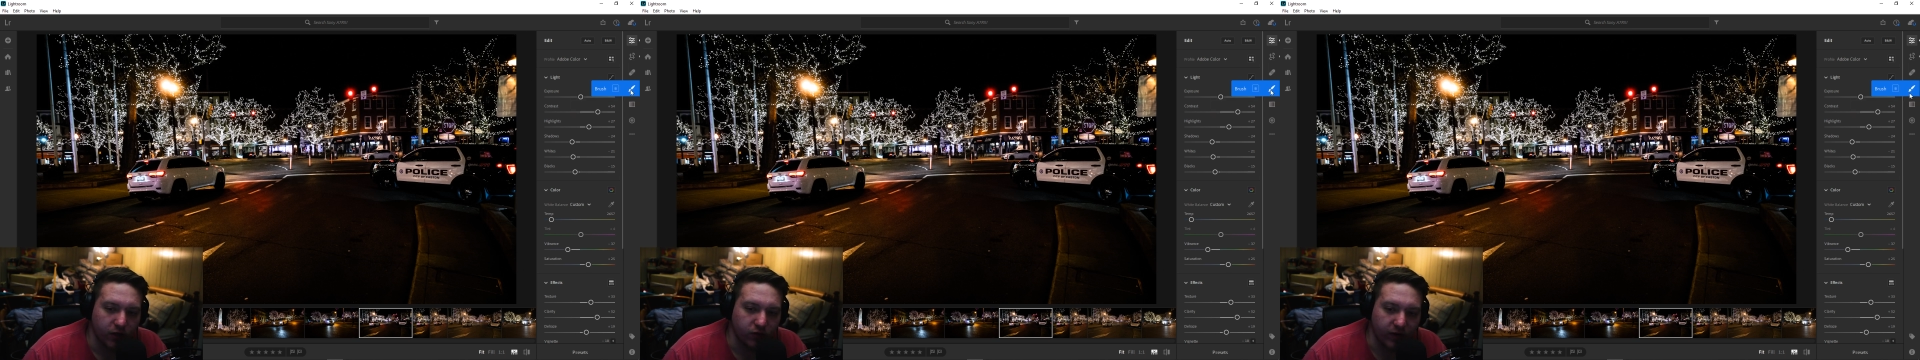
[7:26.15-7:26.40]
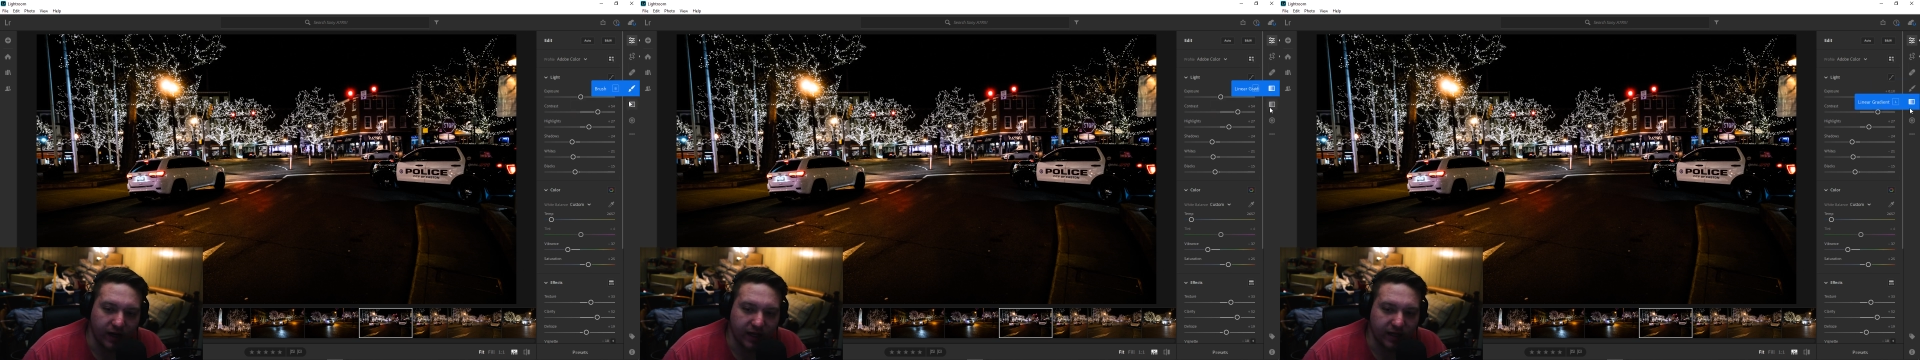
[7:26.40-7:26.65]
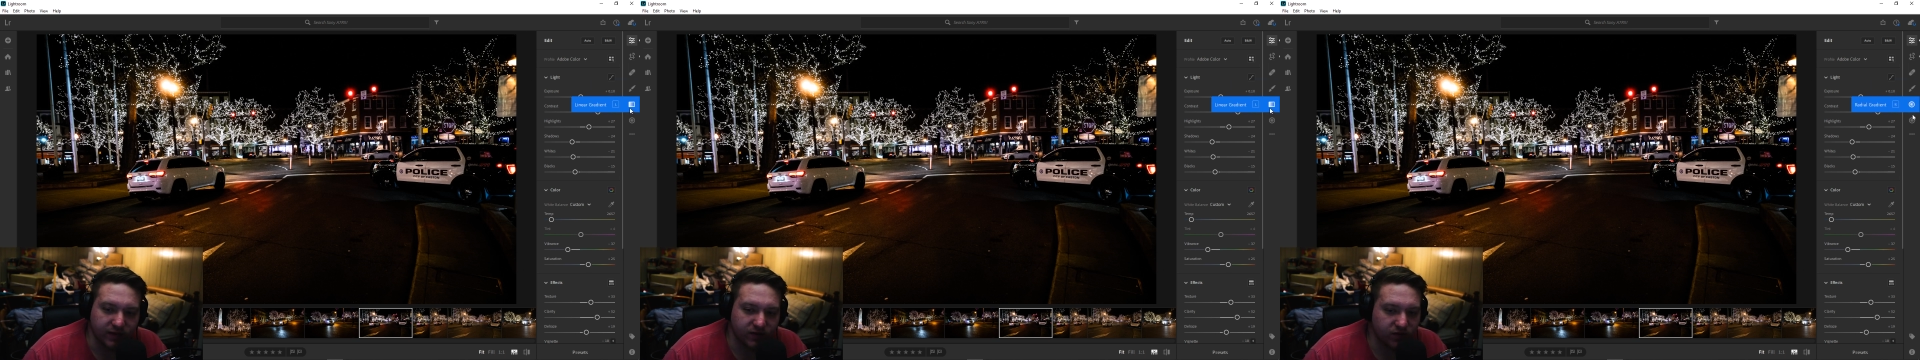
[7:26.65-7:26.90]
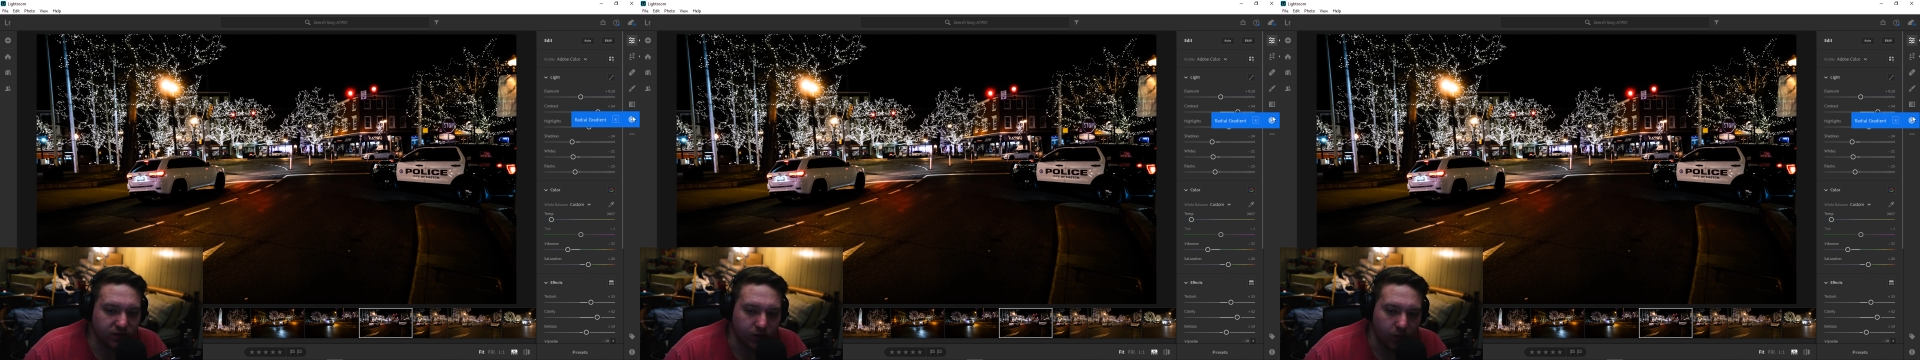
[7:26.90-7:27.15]

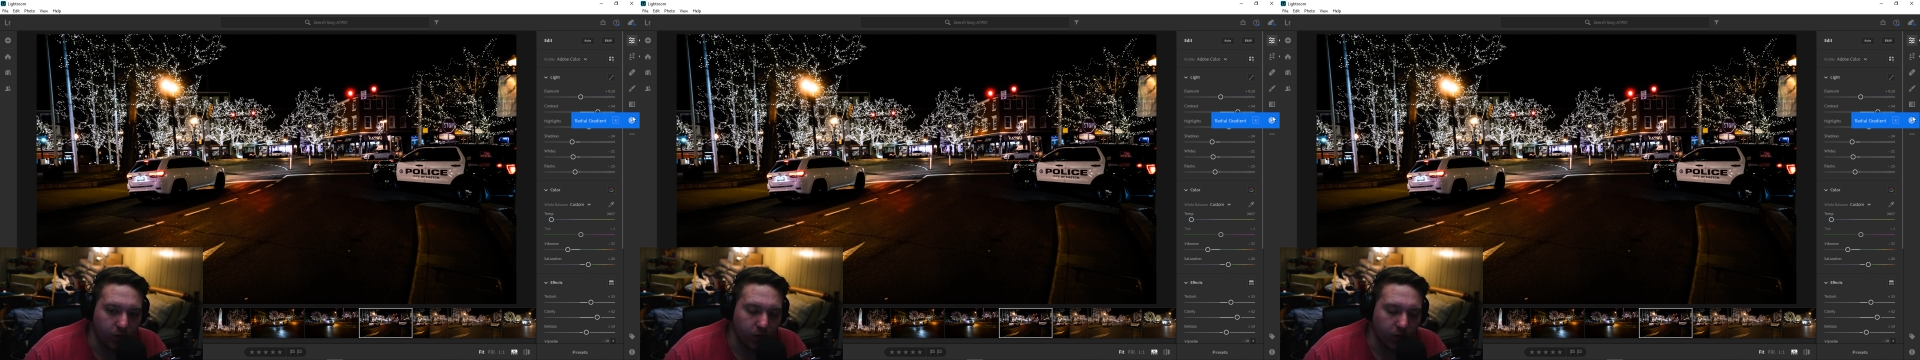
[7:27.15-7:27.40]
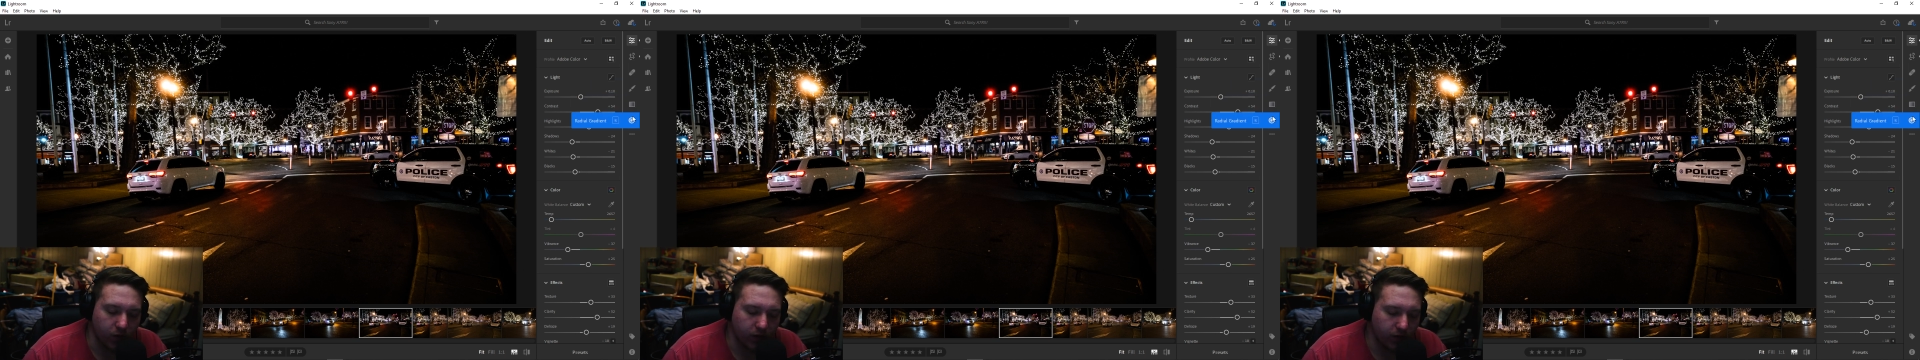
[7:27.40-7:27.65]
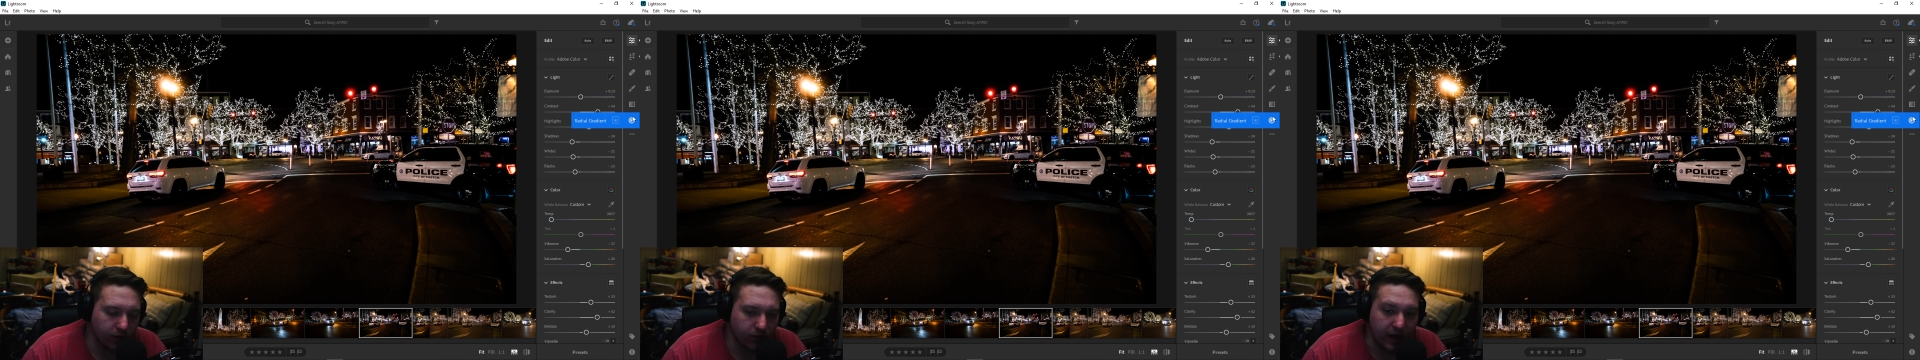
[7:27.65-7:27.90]
gradients or